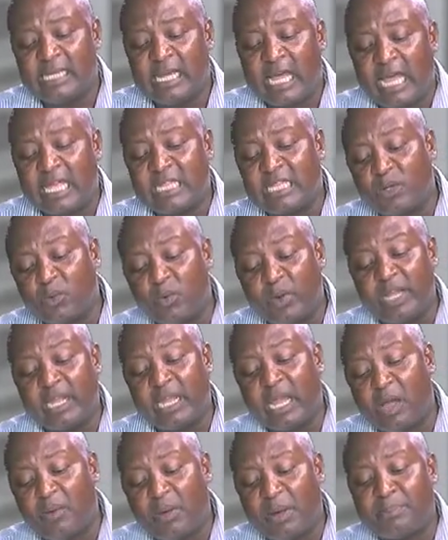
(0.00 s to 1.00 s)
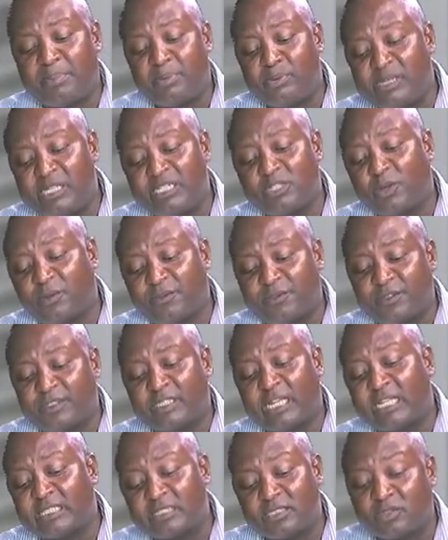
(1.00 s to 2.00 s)
and the way our police
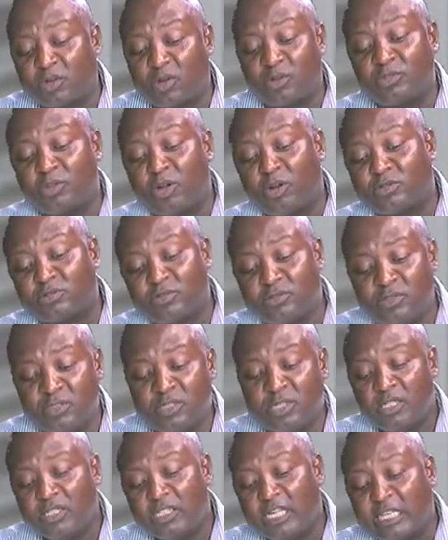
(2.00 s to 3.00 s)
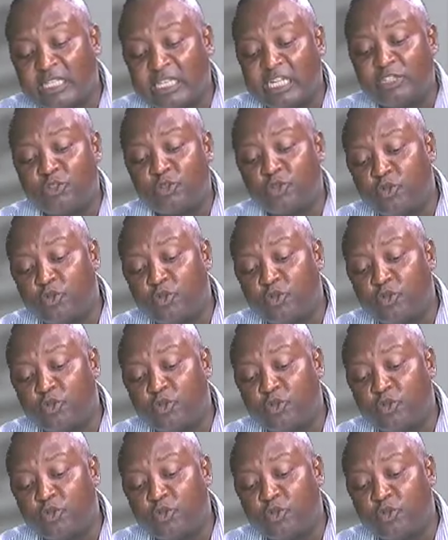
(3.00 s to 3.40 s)
officers conduct that they,